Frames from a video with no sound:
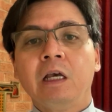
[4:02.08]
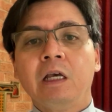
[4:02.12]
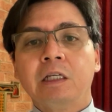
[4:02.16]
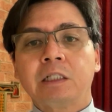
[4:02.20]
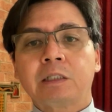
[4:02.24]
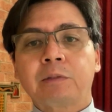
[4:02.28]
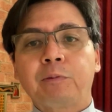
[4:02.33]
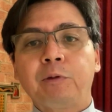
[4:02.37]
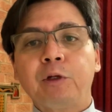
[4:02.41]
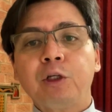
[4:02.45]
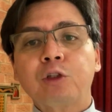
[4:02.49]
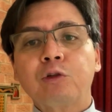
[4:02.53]

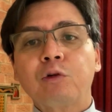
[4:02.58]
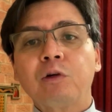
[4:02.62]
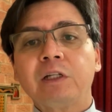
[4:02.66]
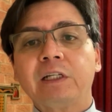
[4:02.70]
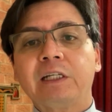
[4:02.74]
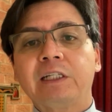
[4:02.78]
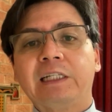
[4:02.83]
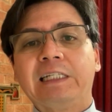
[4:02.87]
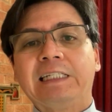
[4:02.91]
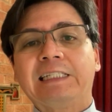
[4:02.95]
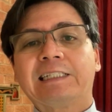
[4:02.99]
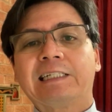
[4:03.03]
Spiritual
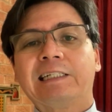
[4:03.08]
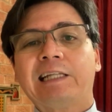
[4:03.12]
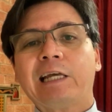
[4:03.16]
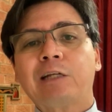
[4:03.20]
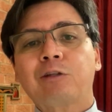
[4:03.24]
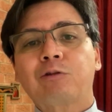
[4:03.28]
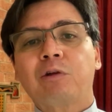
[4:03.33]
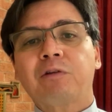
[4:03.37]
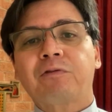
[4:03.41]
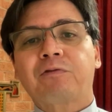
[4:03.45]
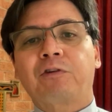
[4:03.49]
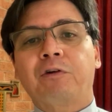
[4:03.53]
and
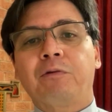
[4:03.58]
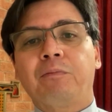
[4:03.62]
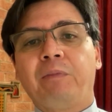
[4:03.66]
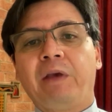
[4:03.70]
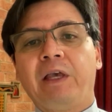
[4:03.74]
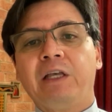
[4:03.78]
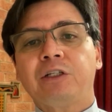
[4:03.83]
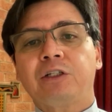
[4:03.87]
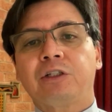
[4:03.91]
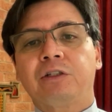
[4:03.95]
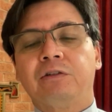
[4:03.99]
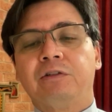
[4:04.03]
intellectual
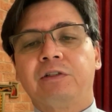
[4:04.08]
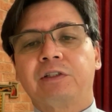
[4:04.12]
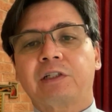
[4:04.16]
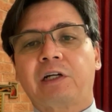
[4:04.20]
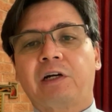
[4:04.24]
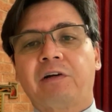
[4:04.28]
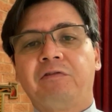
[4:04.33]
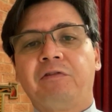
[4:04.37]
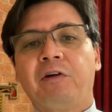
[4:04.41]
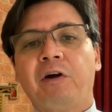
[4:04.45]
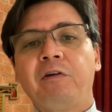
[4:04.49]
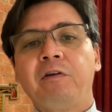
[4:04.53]
formations
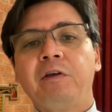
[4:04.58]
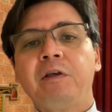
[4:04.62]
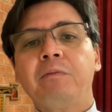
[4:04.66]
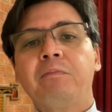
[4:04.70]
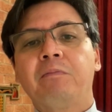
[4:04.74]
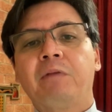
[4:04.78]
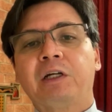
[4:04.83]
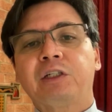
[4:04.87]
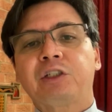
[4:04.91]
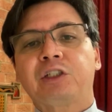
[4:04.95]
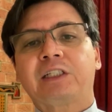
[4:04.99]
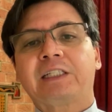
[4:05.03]
are very
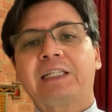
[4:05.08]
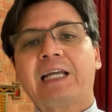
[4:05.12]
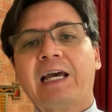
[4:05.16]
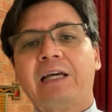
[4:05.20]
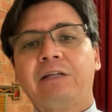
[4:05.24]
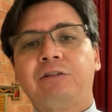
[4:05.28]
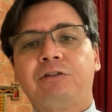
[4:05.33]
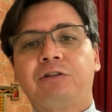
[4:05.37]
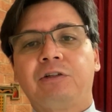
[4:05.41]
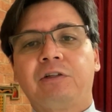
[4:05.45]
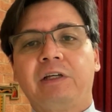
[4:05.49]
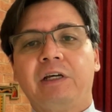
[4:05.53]
much
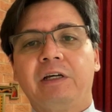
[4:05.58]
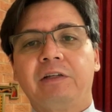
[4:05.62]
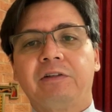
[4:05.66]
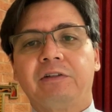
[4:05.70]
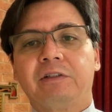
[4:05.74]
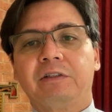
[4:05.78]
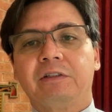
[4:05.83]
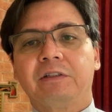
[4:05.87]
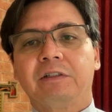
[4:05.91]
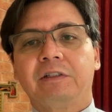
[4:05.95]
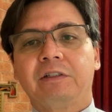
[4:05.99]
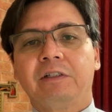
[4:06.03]
tied
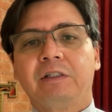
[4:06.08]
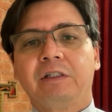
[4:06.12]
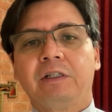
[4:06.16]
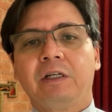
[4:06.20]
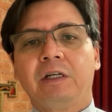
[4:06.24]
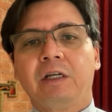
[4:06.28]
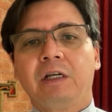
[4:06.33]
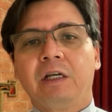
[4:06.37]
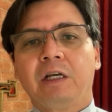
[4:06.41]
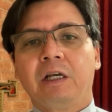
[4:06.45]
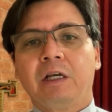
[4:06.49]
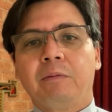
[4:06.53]
together
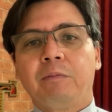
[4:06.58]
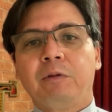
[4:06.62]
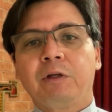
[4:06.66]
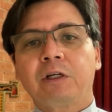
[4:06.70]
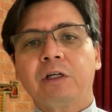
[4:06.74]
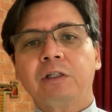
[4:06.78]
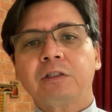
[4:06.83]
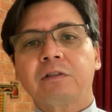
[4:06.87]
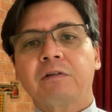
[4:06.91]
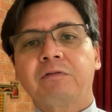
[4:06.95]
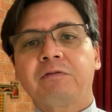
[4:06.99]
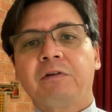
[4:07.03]

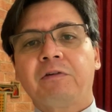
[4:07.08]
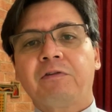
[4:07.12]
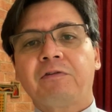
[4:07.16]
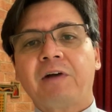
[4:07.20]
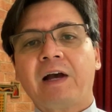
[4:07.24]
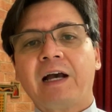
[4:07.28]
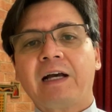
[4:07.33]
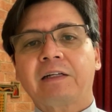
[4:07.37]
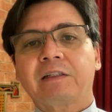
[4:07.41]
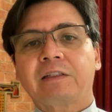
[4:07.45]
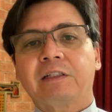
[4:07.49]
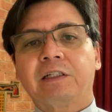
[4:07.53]
because of the
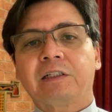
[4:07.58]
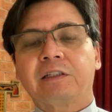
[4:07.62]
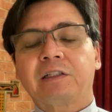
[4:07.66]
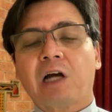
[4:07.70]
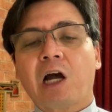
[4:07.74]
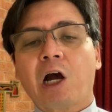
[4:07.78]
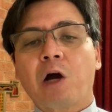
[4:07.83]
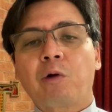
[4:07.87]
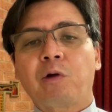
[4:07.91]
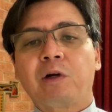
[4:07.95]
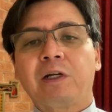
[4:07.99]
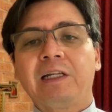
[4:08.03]
fact that
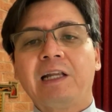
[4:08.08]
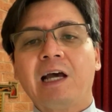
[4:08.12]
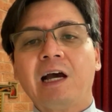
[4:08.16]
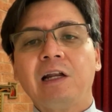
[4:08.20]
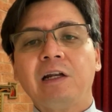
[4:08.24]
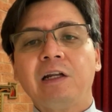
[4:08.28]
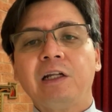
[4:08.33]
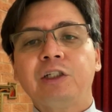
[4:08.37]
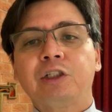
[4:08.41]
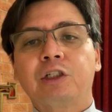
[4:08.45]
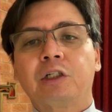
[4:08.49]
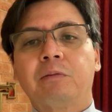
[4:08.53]
our
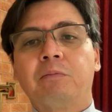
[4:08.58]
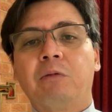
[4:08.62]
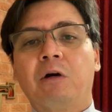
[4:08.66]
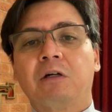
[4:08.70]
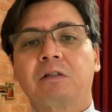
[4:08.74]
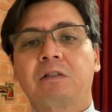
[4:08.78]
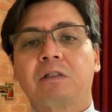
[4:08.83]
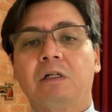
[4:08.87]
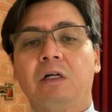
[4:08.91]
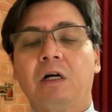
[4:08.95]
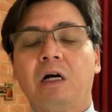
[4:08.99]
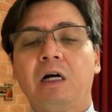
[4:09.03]
knowledge
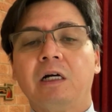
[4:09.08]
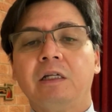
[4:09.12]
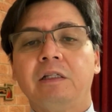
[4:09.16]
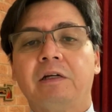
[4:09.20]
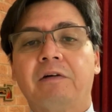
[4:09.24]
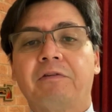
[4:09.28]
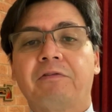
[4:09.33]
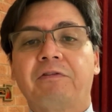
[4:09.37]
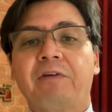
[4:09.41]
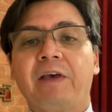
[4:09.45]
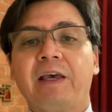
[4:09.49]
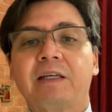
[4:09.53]
about God
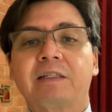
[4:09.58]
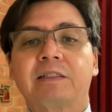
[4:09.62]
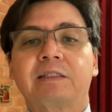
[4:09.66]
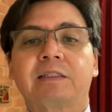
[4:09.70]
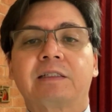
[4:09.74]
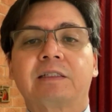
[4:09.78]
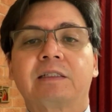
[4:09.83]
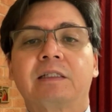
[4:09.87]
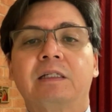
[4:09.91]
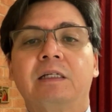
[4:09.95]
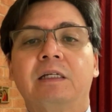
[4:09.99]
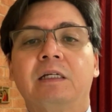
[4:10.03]

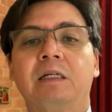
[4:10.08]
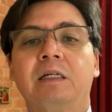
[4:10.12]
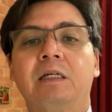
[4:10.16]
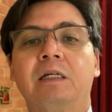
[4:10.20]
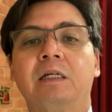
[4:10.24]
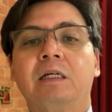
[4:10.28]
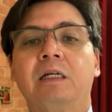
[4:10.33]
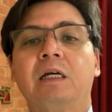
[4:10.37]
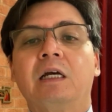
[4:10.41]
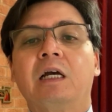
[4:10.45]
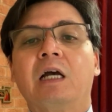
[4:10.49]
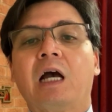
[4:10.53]
affects
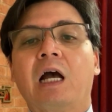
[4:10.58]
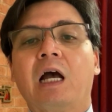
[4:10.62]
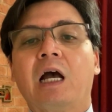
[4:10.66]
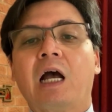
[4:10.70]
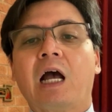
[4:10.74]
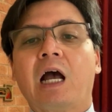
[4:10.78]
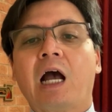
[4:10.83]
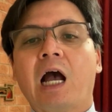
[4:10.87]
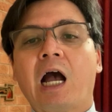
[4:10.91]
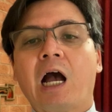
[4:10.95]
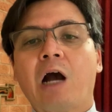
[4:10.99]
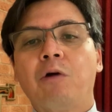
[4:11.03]

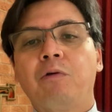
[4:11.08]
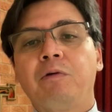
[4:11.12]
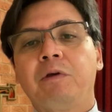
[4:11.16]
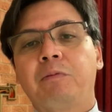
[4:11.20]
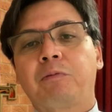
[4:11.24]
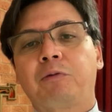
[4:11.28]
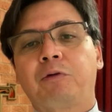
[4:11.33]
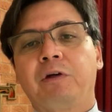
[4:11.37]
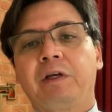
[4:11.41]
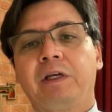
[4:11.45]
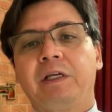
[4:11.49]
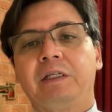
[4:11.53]
how we
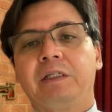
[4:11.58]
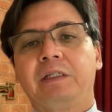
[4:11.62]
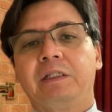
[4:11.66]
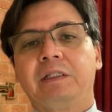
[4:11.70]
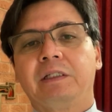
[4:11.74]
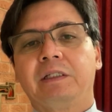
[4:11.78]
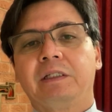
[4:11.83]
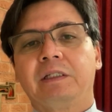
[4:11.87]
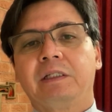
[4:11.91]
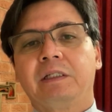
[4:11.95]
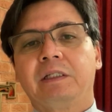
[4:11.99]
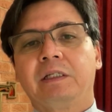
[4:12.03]
pray,
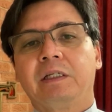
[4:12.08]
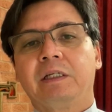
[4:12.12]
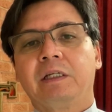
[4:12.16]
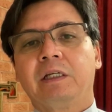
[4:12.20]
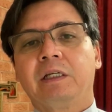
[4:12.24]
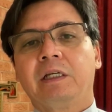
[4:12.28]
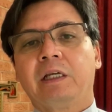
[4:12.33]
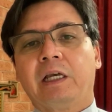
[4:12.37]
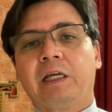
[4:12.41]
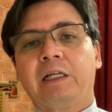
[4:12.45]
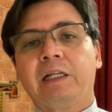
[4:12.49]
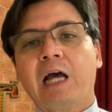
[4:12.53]

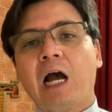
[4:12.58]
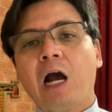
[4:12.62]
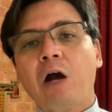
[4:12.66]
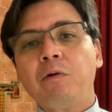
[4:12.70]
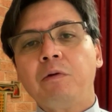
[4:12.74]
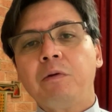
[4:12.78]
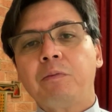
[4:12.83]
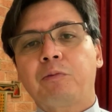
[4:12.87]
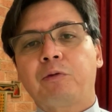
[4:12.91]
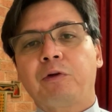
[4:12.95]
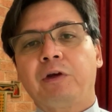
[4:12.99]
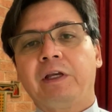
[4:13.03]
and how
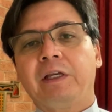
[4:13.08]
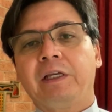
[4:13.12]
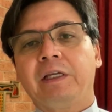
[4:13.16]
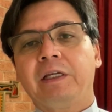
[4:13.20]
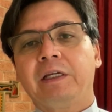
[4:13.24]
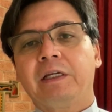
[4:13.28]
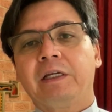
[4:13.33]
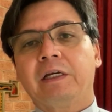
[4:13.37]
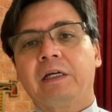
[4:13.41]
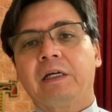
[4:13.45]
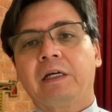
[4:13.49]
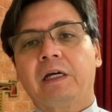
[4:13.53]
we pray
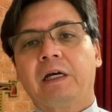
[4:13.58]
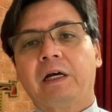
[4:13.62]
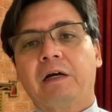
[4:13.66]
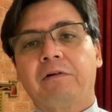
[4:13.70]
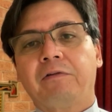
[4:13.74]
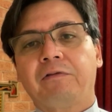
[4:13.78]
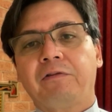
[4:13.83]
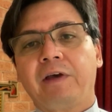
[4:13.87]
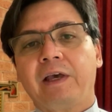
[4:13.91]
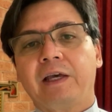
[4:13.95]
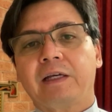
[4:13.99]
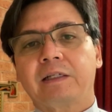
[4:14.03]

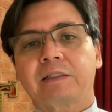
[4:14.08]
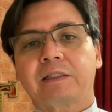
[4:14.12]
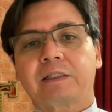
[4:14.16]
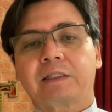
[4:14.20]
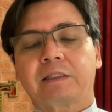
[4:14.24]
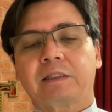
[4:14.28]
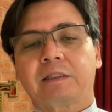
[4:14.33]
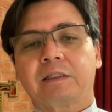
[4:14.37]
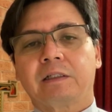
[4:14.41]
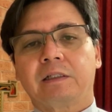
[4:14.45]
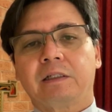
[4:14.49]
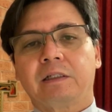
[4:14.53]

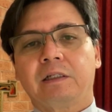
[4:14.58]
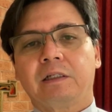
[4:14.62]
affects